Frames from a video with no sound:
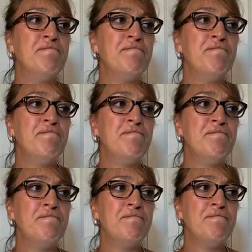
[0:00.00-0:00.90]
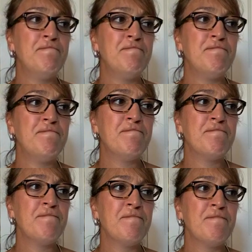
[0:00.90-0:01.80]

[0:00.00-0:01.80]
No one is speaking in this clip.